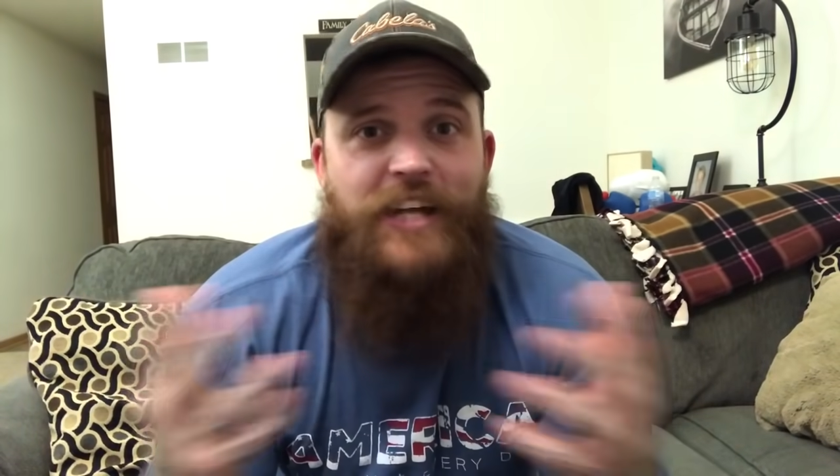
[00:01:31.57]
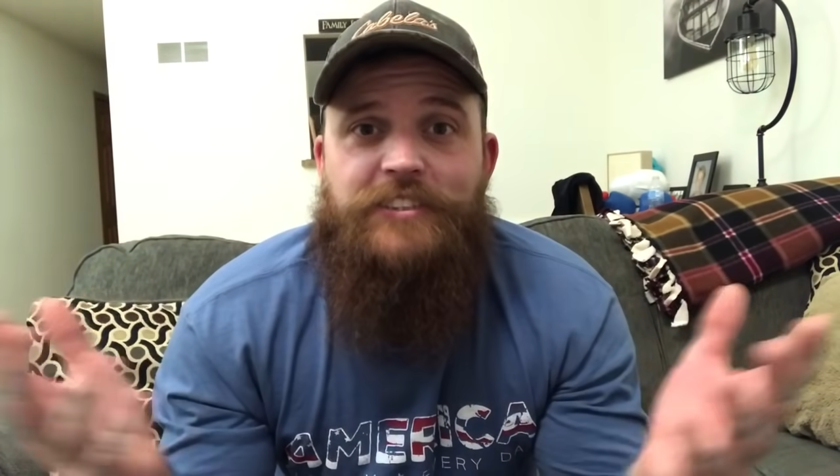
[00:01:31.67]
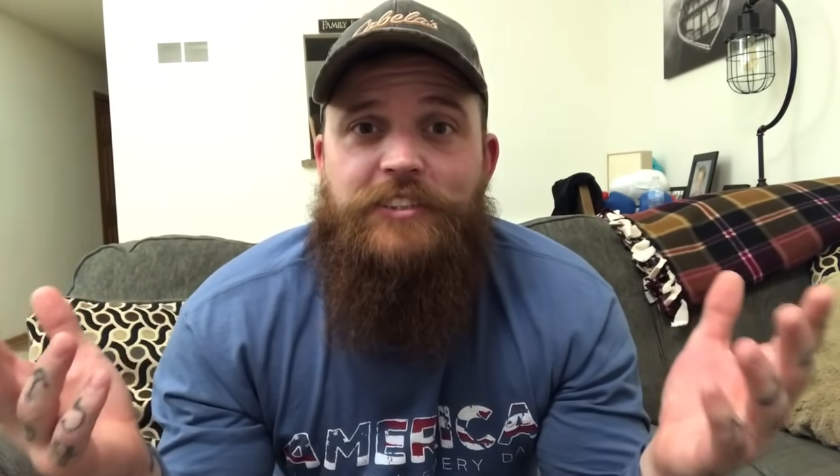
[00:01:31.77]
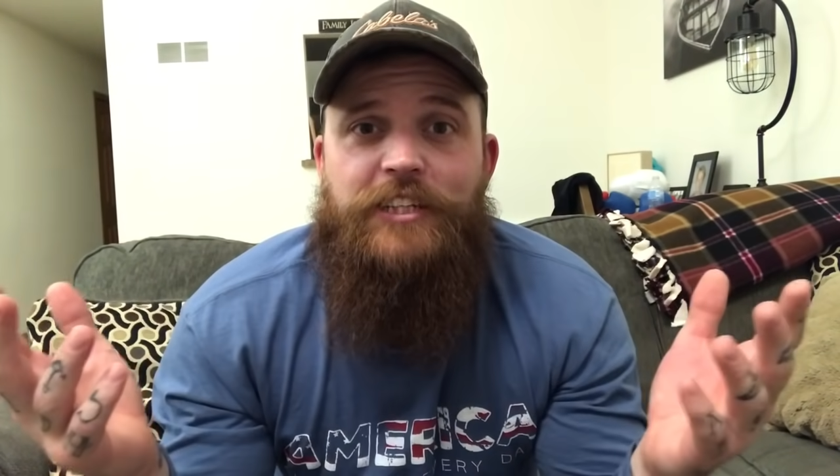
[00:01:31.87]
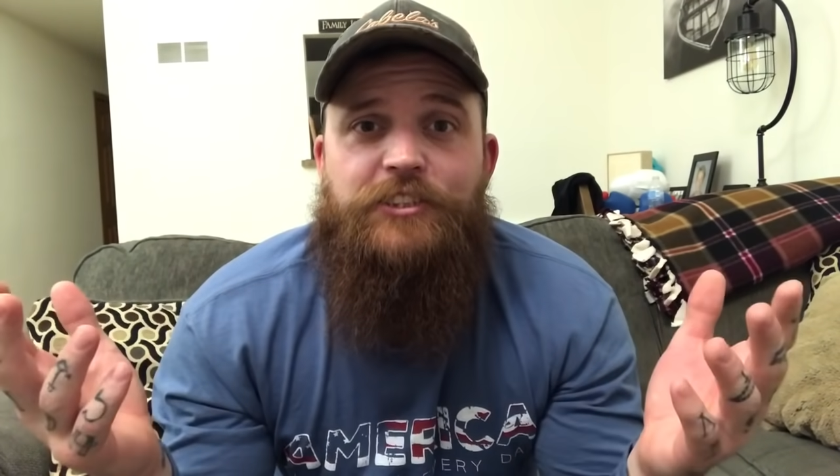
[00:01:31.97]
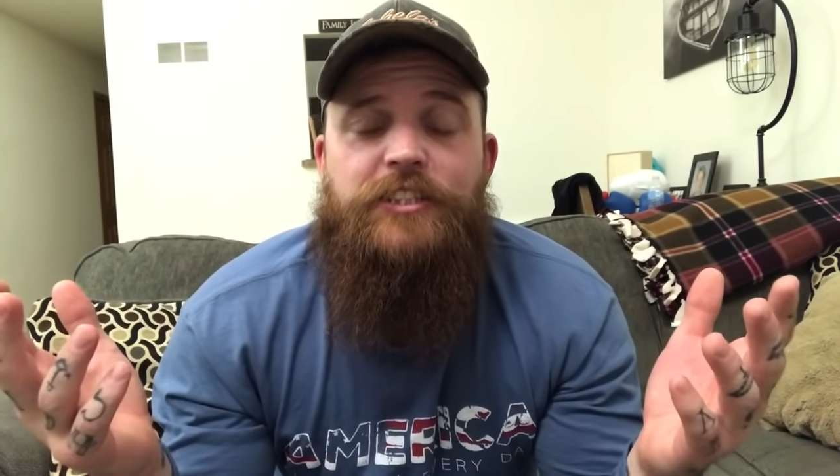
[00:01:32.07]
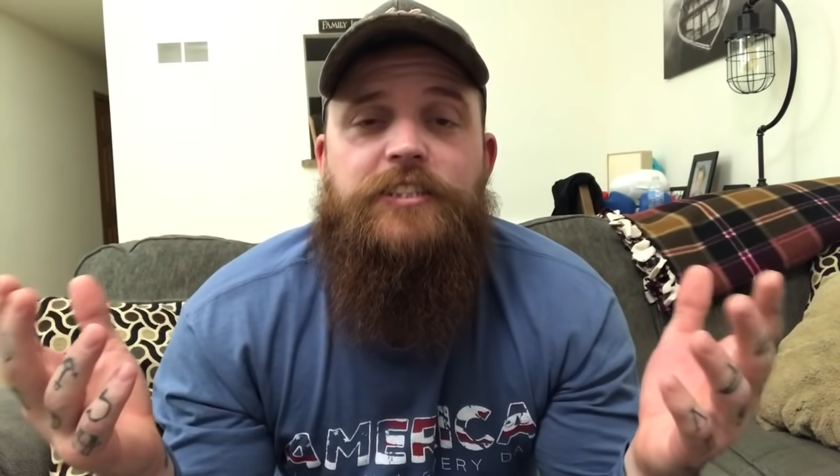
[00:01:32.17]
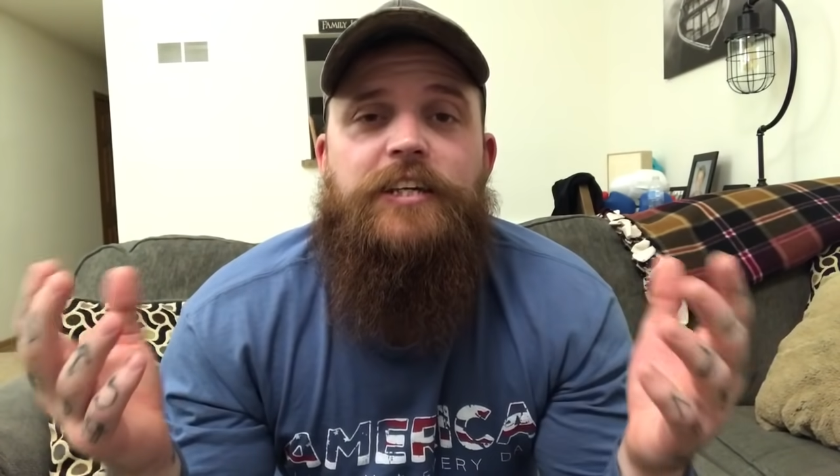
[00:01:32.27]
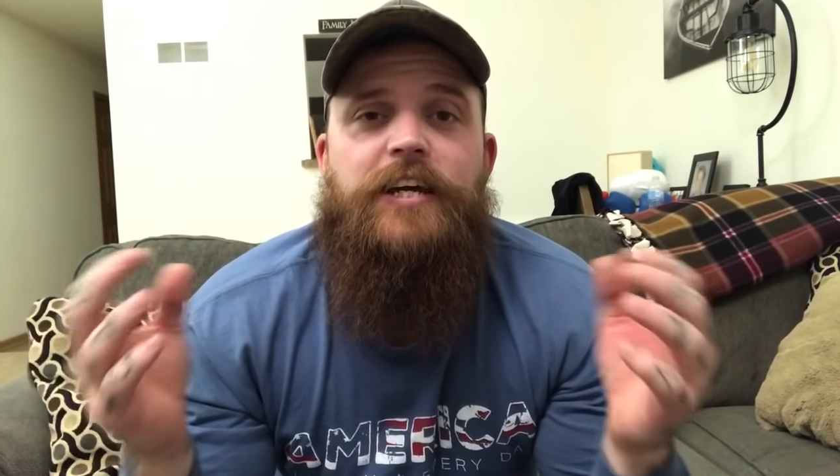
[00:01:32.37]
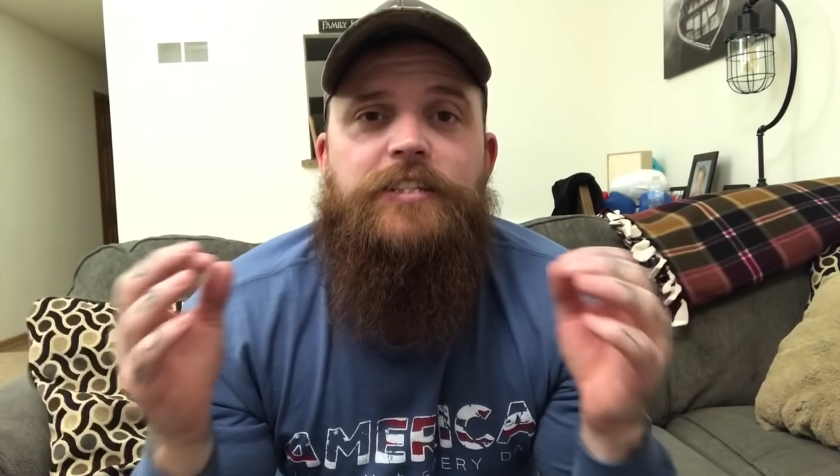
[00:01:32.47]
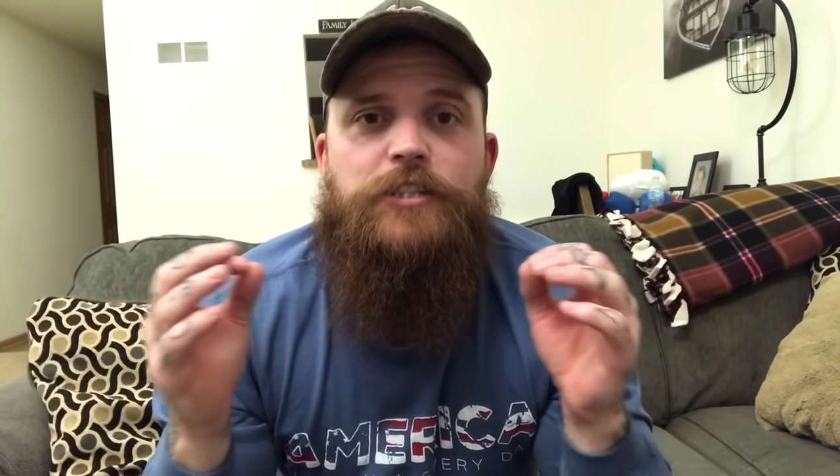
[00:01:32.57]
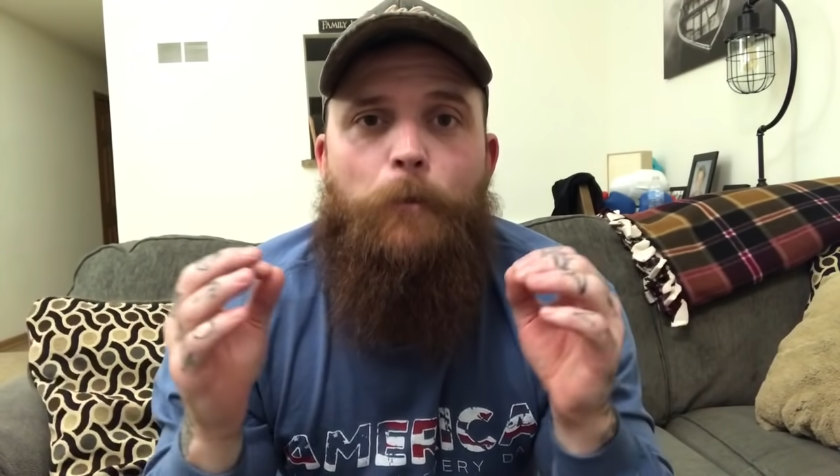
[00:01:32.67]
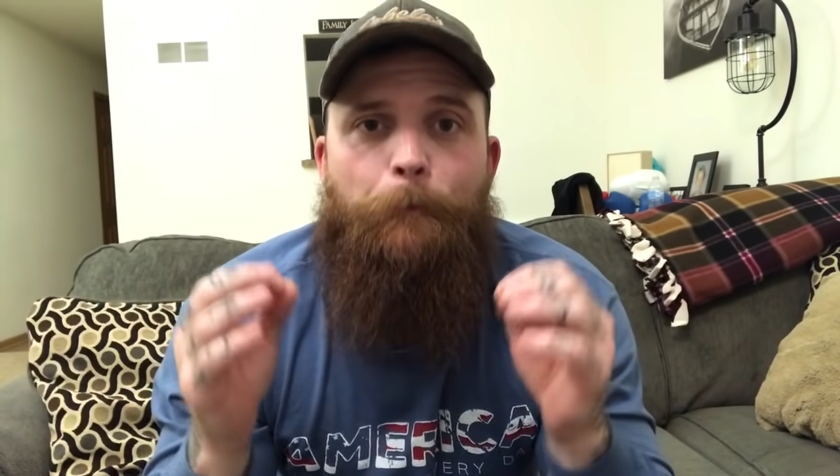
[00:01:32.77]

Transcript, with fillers: Let's teach these kids the